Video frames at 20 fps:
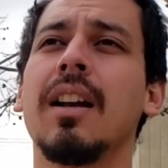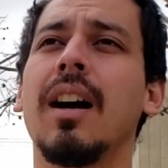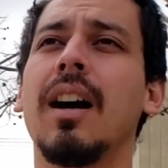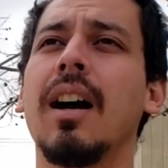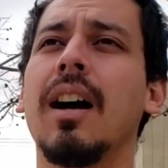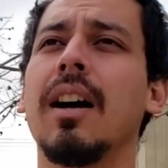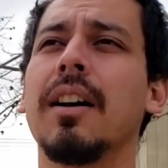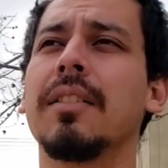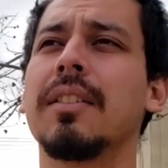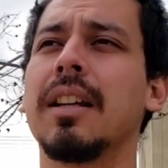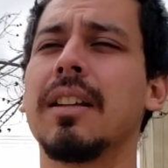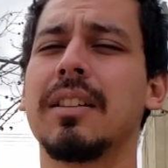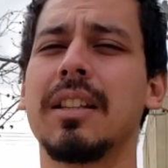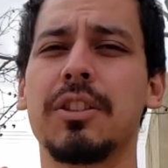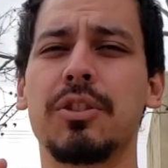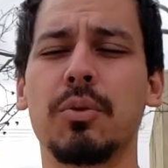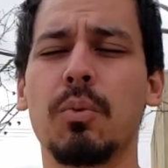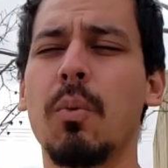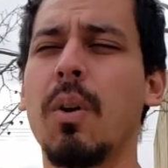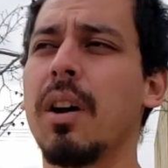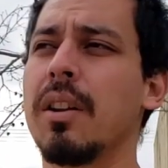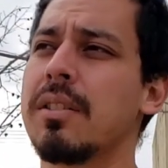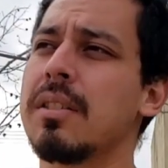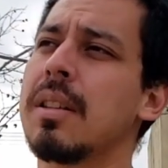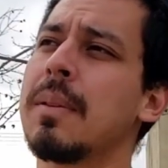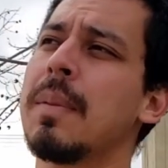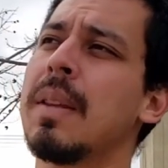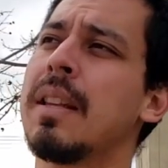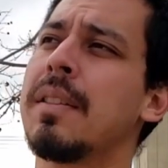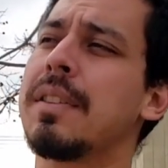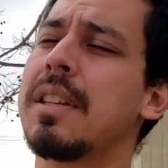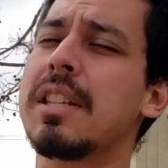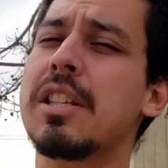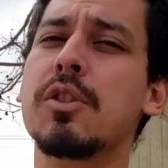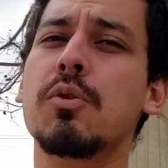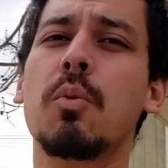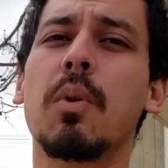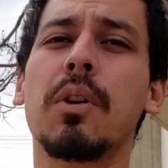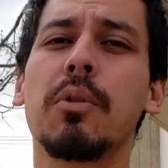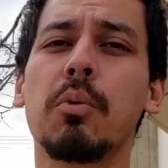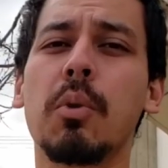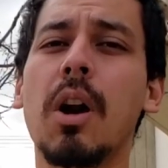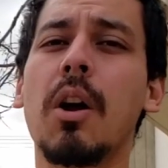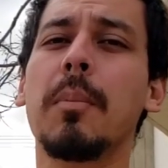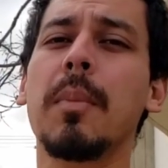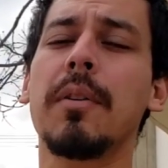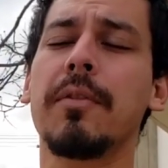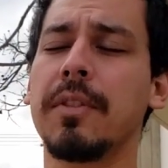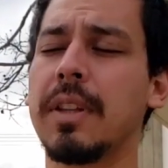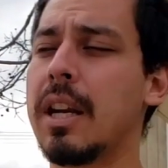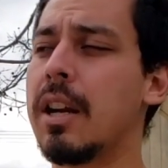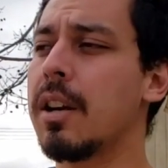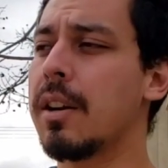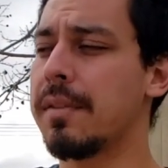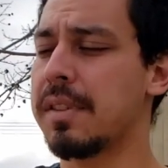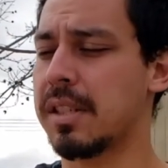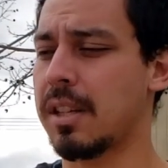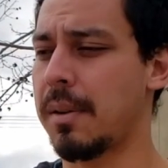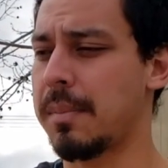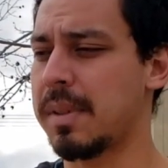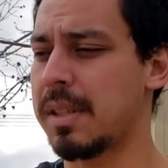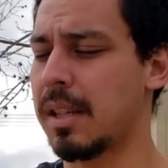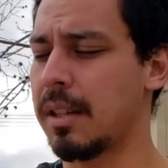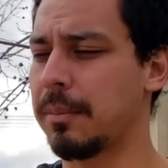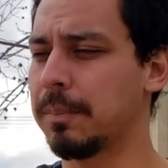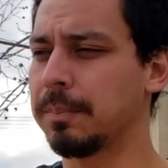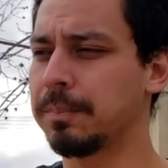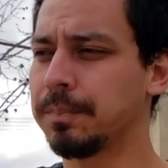that you want. This is where realm of narratives comes in.